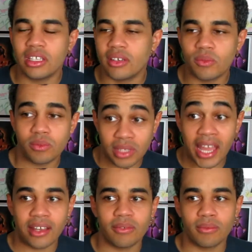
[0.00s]
And then
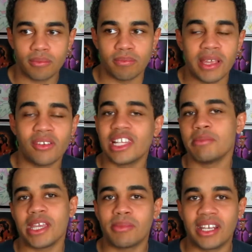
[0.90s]
that really
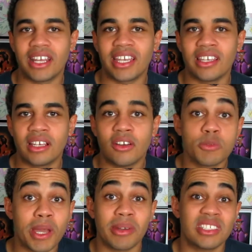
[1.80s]
made my night, and I
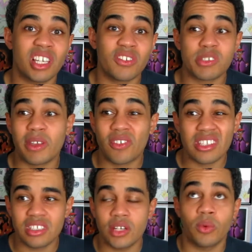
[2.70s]
was by myself because my
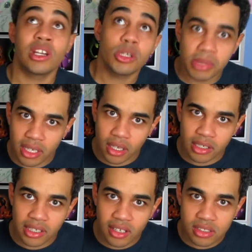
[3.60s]
friends didn't want to go meet
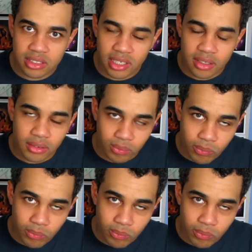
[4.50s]
Anna and Elsa.